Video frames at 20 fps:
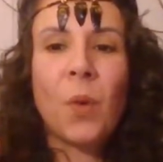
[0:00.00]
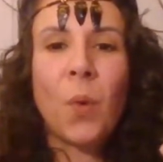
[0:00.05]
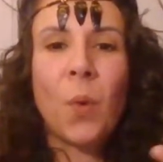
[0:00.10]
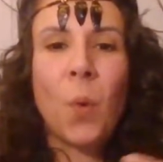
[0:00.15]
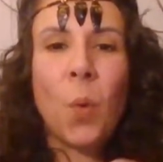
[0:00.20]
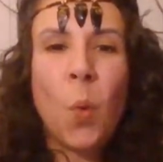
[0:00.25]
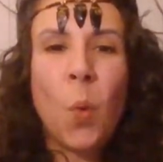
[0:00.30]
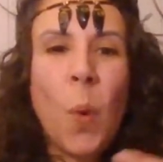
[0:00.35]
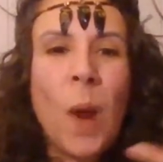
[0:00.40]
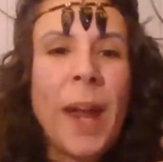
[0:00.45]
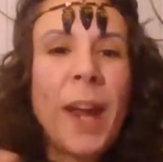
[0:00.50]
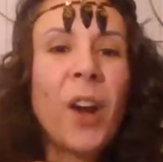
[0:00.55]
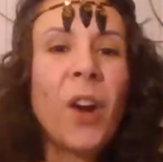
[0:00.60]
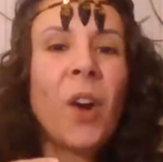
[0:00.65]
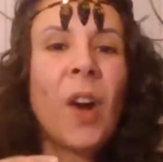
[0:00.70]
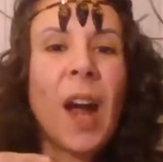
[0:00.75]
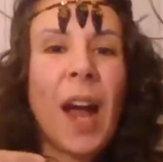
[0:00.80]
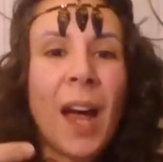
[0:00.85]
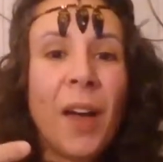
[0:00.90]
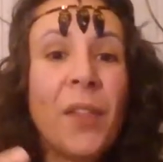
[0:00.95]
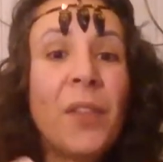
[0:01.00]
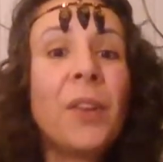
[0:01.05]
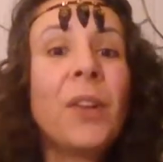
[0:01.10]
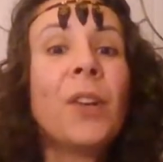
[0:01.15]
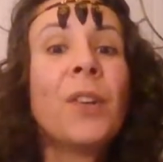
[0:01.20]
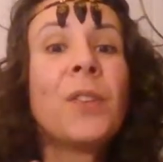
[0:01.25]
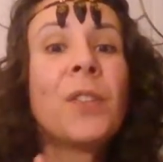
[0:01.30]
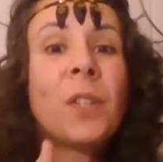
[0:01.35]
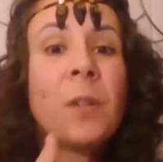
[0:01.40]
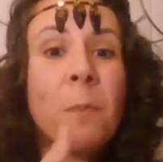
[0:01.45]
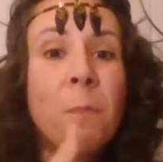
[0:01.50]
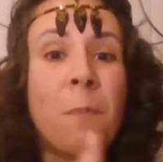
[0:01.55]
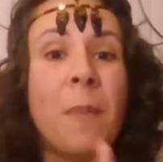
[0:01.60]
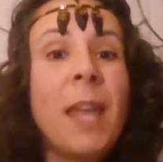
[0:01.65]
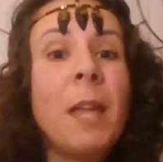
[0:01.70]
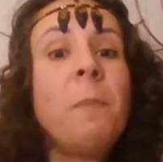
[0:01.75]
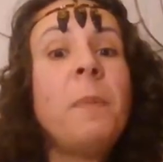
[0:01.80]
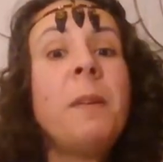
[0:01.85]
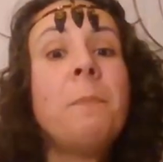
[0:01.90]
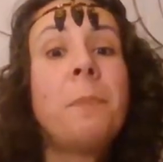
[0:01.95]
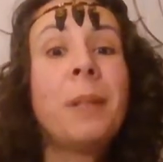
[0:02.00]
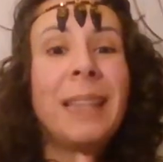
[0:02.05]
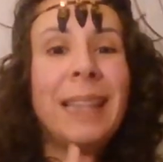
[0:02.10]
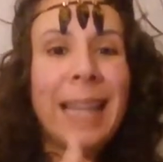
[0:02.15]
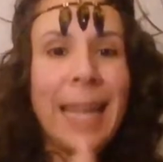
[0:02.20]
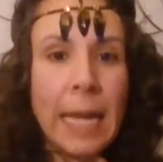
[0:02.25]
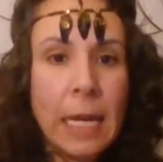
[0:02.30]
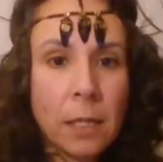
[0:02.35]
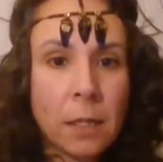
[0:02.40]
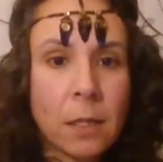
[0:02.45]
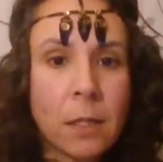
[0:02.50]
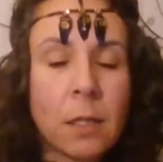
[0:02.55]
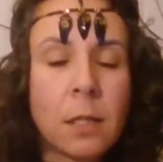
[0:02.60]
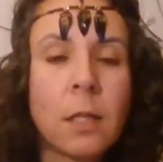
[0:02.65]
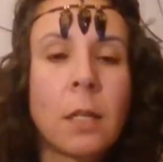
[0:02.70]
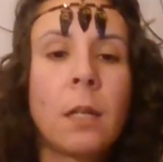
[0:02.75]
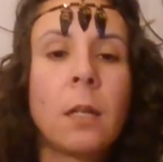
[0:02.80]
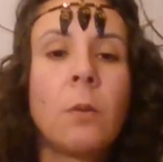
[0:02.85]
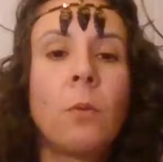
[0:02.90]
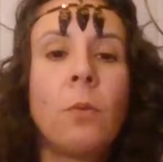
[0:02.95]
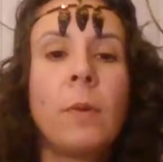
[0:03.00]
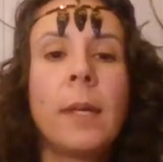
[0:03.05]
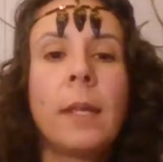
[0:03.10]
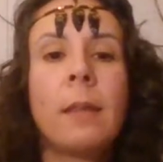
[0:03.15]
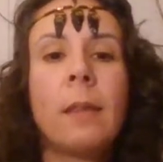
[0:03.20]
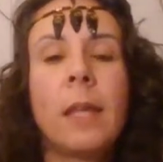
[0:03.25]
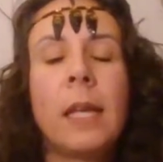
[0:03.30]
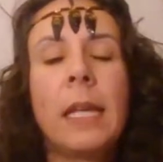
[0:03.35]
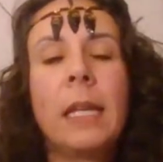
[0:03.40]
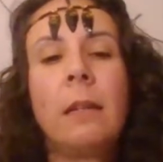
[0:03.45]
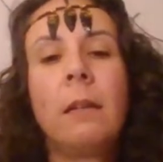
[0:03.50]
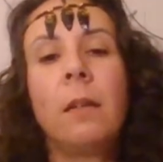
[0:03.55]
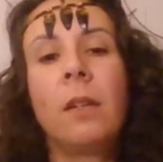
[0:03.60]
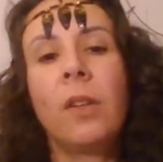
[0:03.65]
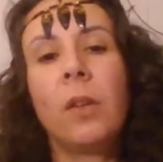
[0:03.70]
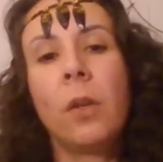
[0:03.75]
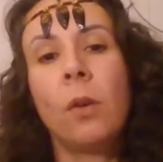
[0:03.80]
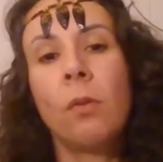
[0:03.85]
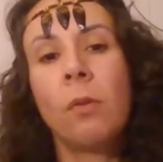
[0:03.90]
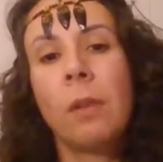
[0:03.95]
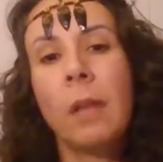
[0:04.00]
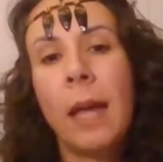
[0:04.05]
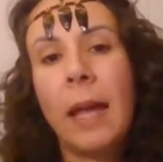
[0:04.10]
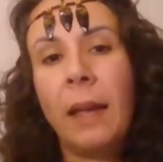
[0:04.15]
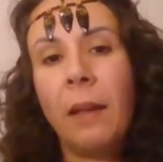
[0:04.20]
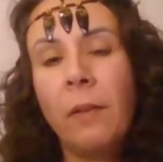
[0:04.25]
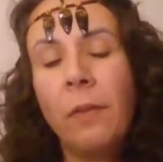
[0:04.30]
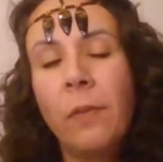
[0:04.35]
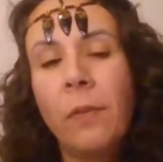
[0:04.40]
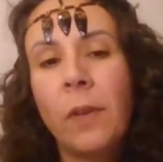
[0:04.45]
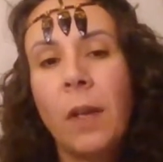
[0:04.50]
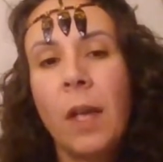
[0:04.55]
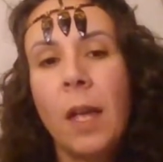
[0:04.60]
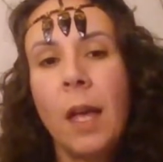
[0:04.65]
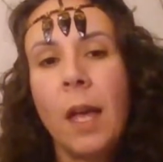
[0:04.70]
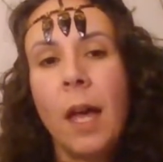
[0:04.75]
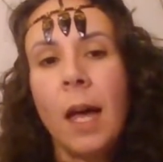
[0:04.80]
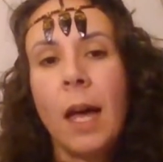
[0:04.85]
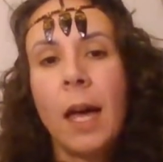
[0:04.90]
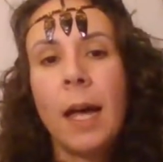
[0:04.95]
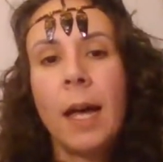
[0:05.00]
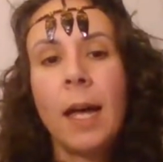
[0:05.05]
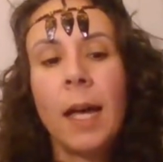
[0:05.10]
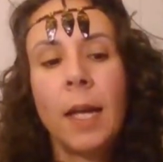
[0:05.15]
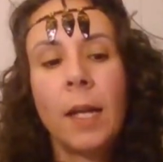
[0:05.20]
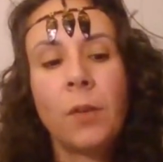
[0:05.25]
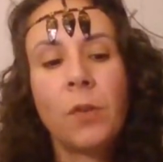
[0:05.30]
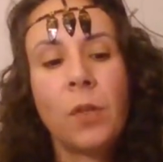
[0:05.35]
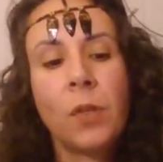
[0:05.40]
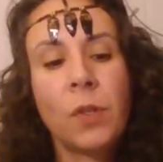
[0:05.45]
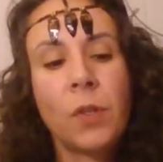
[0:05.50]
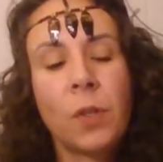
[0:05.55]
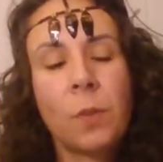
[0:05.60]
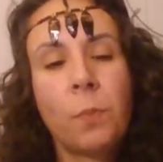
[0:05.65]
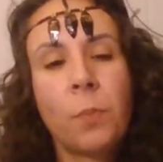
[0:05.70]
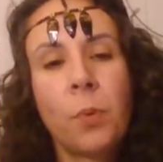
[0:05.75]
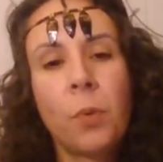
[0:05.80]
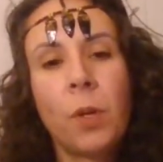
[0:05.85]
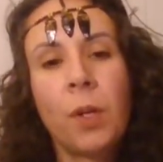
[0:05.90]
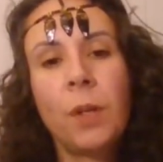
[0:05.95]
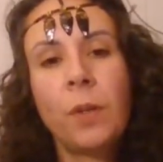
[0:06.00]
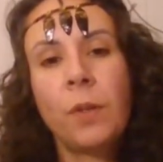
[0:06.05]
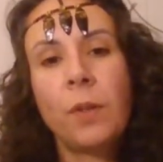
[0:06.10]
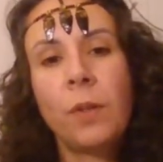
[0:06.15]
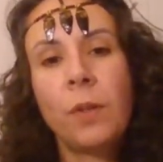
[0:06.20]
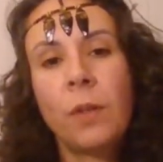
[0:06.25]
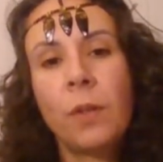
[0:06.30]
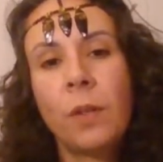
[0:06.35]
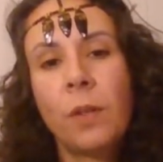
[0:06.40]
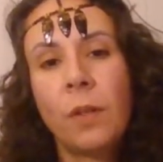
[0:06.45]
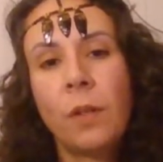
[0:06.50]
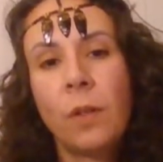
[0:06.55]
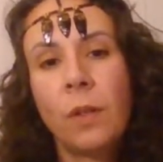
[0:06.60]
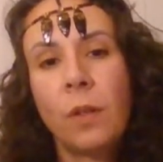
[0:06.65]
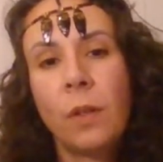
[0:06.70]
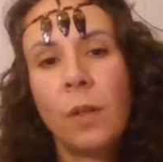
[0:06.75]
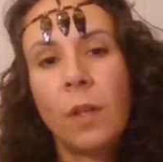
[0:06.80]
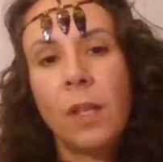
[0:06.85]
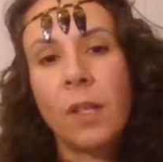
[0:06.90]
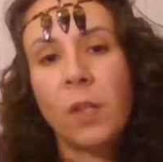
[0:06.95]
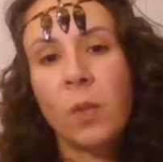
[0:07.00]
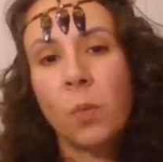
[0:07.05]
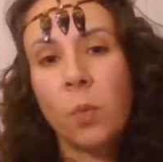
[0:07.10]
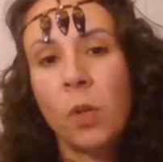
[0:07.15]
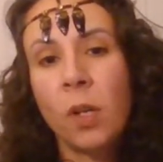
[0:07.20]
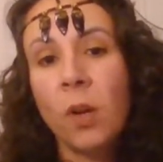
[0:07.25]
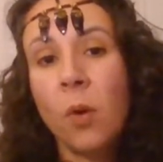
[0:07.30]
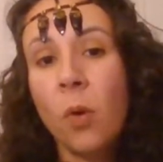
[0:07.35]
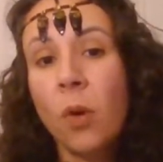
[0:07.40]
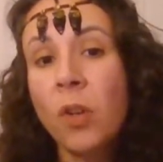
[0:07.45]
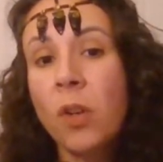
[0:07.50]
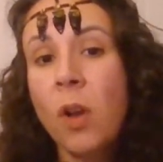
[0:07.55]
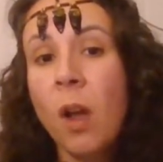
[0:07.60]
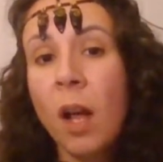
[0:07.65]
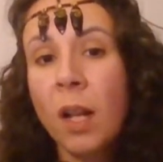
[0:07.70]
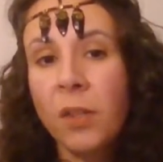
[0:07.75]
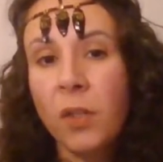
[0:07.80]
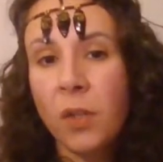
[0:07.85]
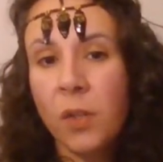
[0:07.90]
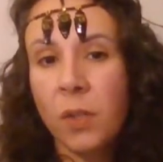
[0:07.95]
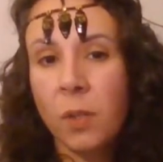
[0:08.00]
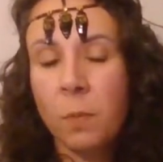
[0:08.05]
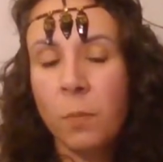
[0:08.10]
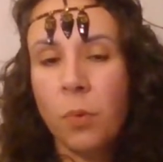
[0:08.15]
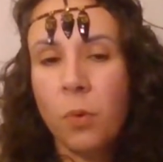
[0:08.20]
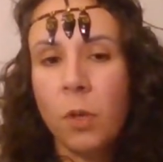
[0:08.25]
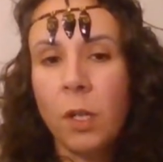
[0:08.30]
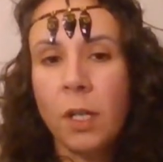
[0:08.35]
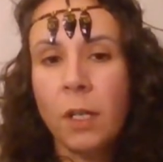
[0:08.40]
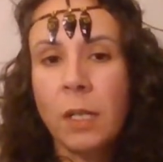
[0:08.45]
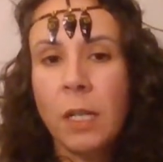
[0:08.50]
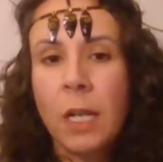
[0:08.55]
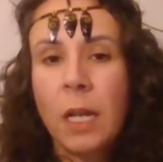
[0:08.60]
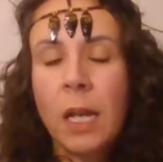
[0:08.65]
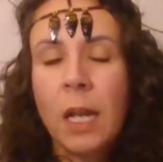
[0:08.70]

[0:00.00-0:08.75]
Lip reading: where others may be placed within your life to support this work or not to support.